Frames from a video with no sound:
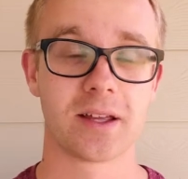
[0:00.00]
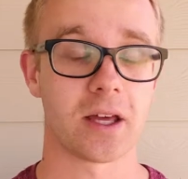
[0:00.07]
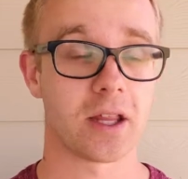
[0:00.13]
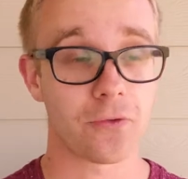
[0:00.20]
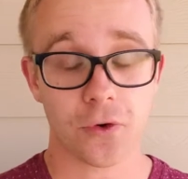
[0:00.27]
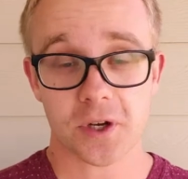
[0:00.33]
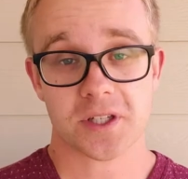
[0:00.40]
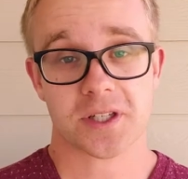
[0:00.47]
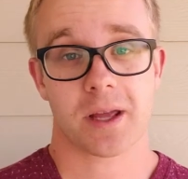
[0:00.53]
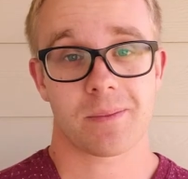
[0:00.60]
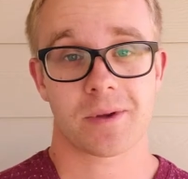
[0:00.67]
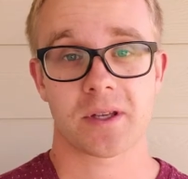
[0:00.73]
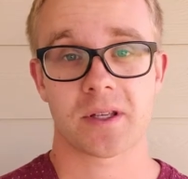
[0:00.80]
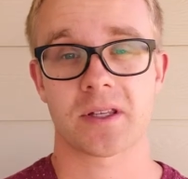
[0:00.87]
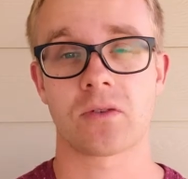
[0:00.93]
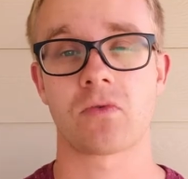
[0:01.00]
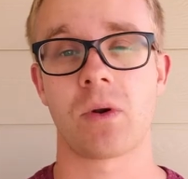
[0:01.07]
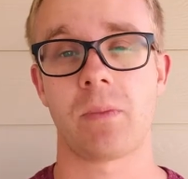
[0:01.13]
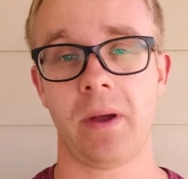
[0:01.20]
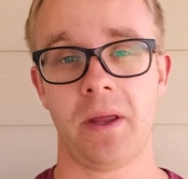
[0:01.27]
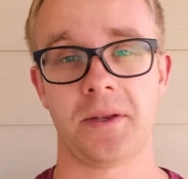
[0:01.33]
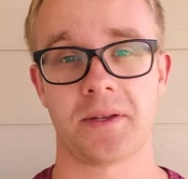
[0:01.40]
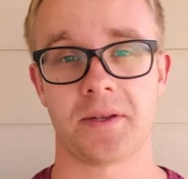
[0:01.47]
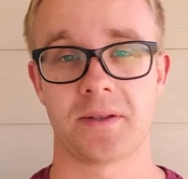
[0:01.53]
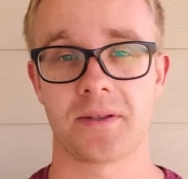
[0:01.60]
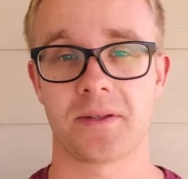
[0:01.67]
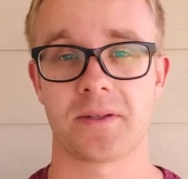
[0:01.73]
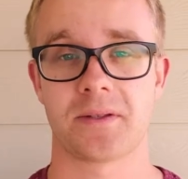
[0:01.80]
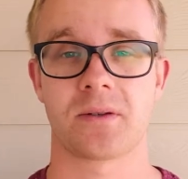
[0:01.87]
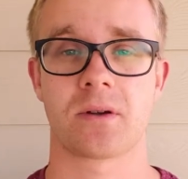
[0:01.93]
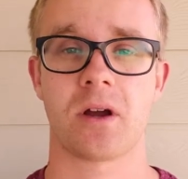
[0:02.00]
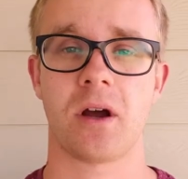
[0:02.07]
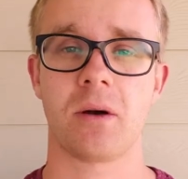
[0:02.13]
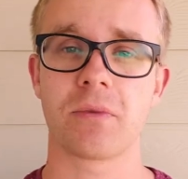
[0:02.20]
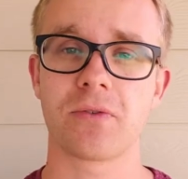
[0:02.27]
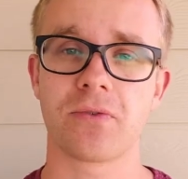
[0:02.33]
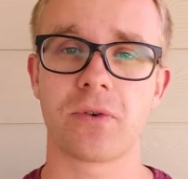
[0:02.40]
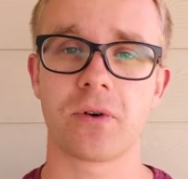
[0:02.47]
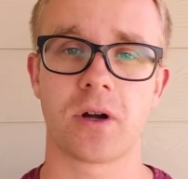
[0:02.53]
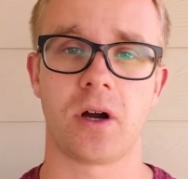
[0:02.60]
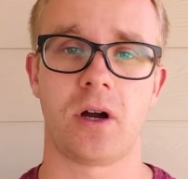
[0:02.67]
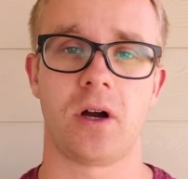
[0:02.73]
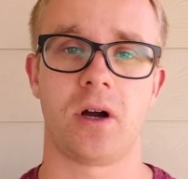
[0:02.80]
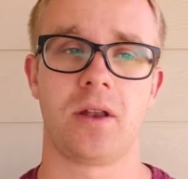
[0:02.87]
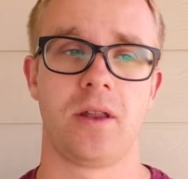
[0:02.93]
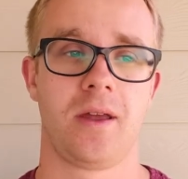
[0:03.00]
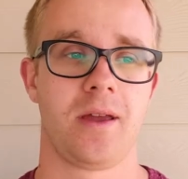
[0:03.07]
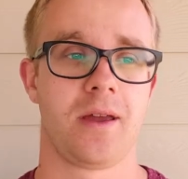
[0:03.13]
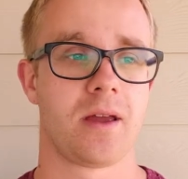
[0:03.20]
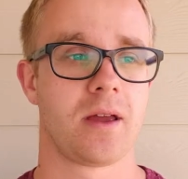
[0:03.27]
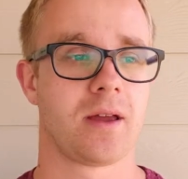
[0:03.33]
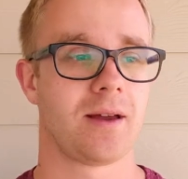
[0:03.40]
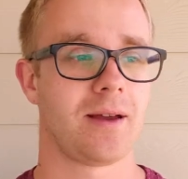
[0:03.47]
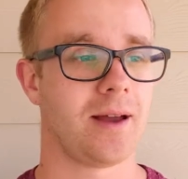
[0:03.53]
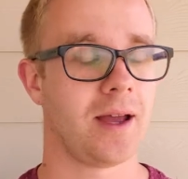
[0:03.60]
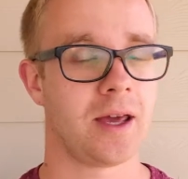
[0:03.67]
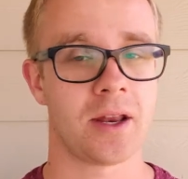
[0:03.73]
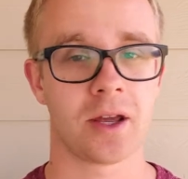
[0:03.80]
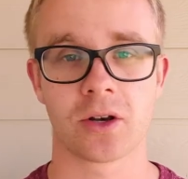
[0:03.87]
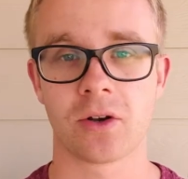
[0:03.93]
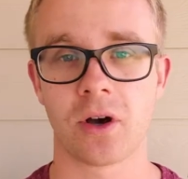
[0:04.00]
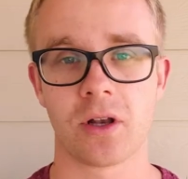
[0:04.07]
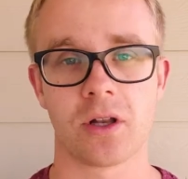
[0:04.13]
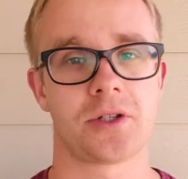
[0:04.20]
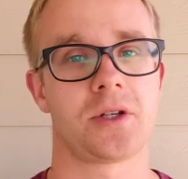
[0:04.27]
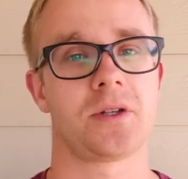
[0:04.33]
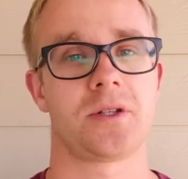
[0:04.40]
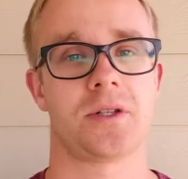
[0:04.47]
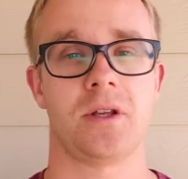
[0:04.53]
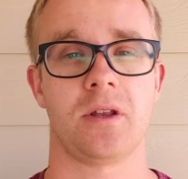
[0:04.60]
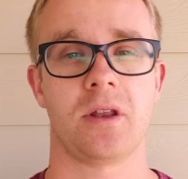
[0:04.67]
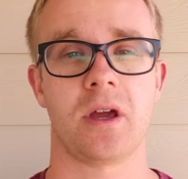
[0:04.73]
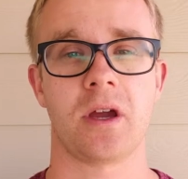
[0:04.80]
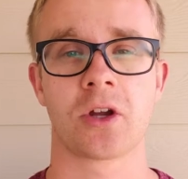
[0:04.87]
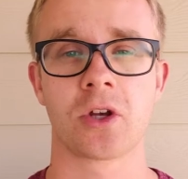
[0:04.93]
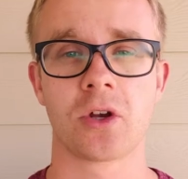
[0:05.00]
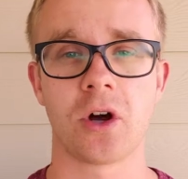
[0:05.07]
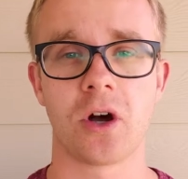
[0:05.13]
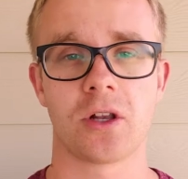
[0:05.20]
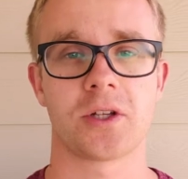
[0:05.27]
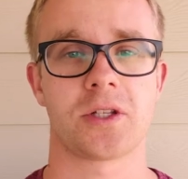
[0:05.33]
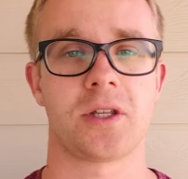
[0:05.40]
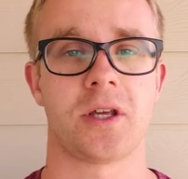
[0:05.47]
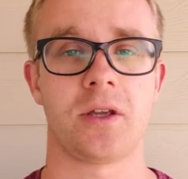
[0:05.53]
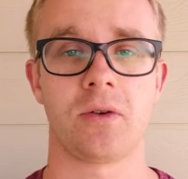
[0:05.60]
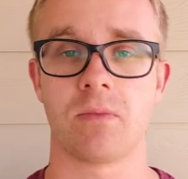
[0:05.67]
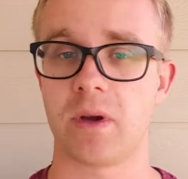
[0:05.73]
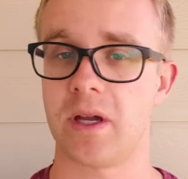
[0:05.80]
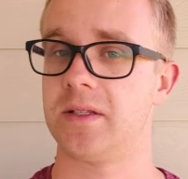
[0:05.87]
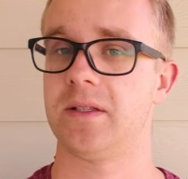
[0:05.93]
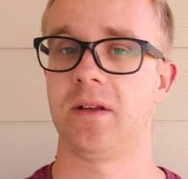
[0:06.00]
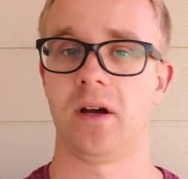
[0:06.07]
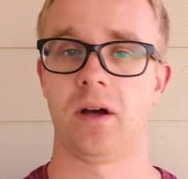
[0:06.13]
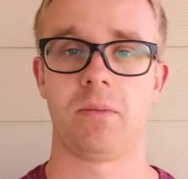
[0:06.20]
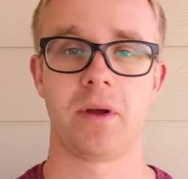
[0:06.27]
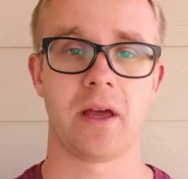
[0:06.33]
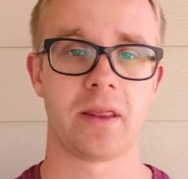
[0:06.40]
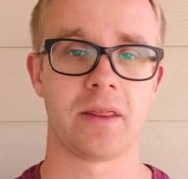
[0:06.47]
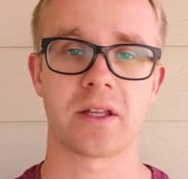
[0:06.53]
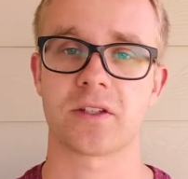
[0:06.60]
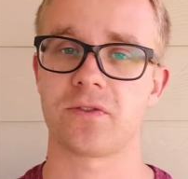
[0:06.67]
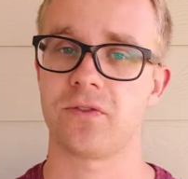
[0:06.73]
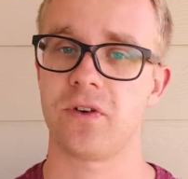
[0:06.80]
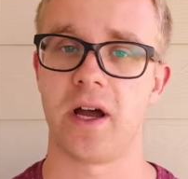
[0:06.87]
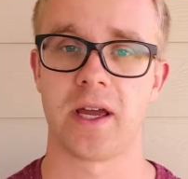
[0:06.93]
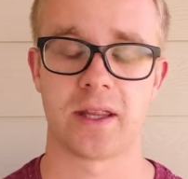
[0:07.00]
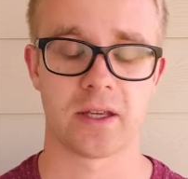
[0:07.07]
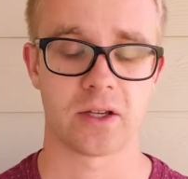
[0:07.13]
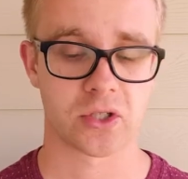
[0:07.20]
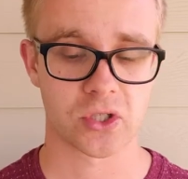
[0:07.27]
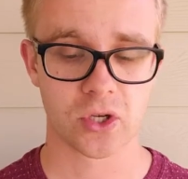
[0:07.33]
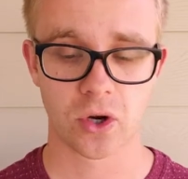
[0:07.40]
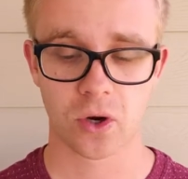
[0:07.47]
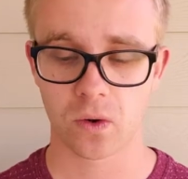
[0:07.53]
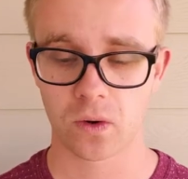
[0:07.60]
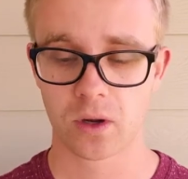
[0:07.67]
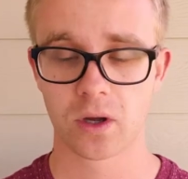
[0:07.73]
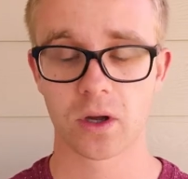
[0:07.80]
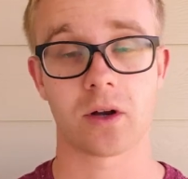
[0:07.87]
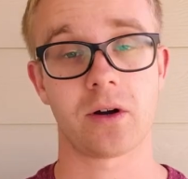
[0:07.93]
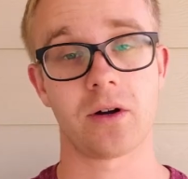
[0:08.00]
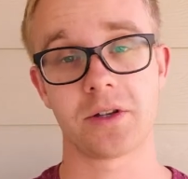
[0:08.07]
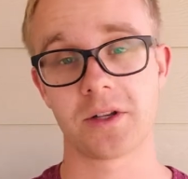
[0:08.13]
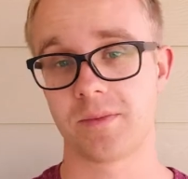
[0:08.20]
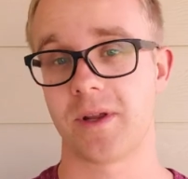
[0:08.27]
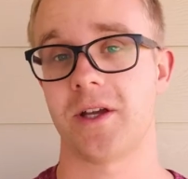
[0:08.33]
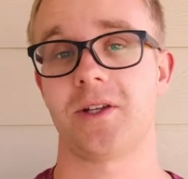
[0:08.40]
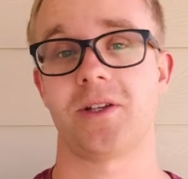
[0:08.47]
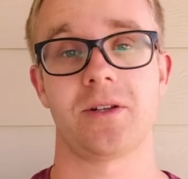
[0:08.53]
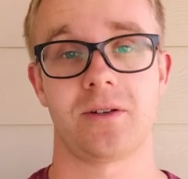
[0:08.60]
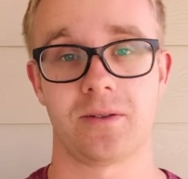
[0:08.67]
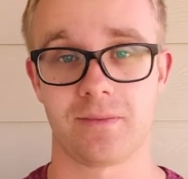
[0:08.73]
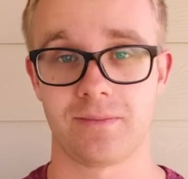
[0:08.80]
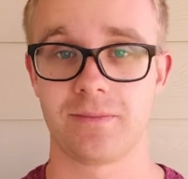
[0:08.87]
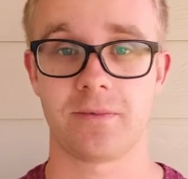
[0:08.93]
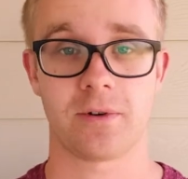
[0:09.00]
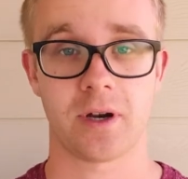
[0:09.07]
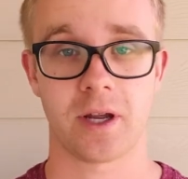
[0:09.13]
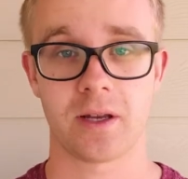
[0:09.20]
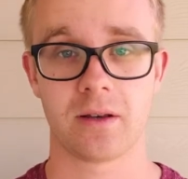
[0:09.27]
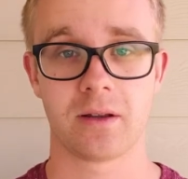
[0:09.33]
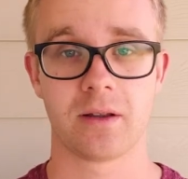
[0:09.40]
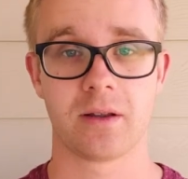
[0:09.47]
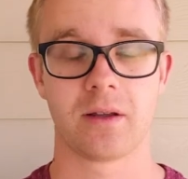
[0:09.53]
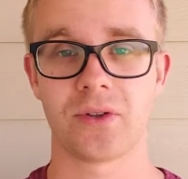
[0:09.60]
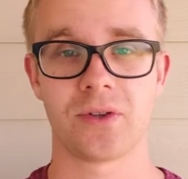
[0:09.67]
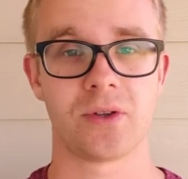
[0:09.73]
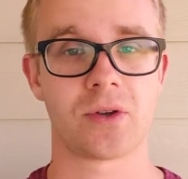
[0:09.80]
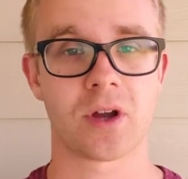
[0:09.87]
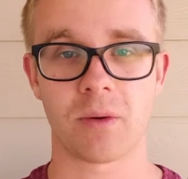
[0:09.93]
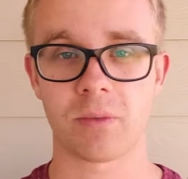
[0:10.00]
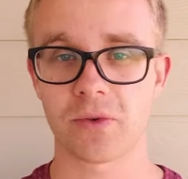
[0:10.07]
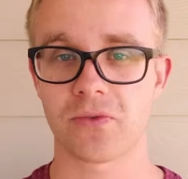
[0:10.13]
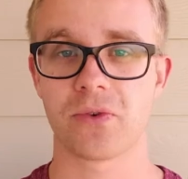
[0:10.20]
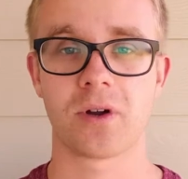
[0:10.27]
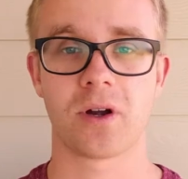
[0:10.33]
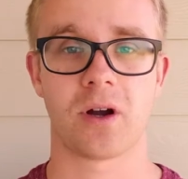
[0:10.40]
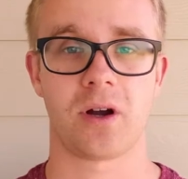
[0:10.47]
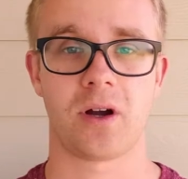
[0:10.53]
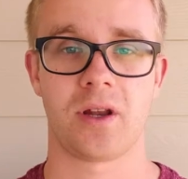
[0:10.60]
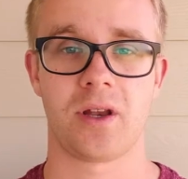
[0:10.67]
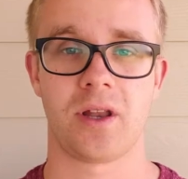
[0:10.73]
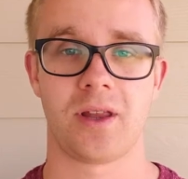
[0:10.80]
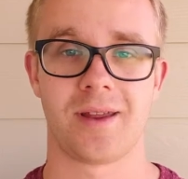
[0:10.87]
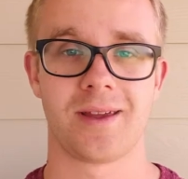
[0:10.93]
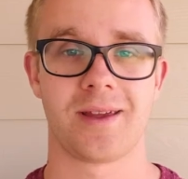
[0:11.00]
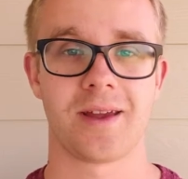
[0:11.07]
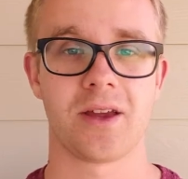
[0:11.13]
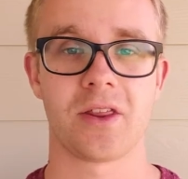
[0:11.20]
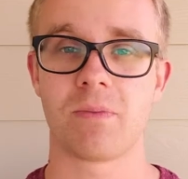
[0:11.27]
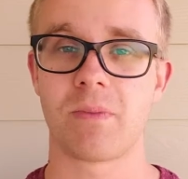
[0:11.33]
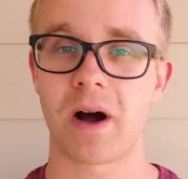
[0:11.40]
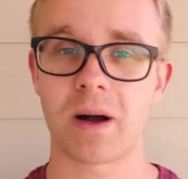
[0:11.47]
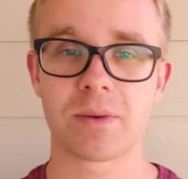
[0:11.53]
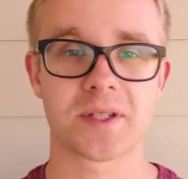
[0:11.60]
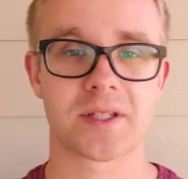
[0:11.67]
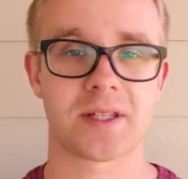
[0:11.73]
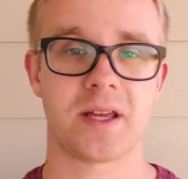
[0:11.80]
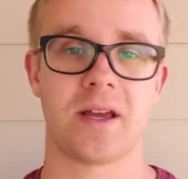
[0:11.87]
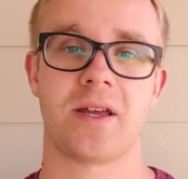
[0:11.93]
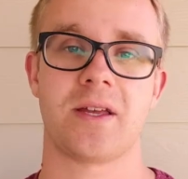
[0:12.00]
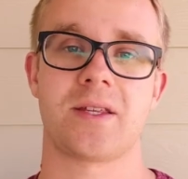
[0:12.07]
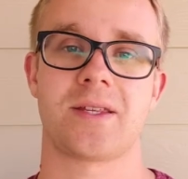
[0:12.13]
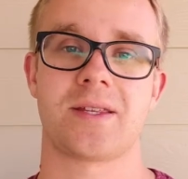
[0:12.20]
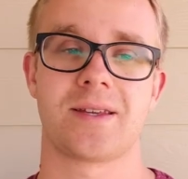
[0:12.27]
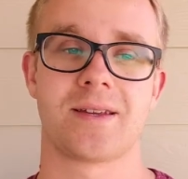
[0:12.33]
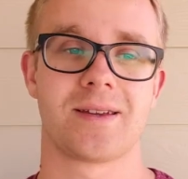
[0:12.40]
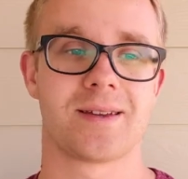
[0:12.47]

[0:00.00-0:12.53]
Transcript: And the first step is repentance, to come before God and acknowledge your sin, acknowledge that you messed up, and that's fine. There's no condemnation, right? You come before God, and the Bible says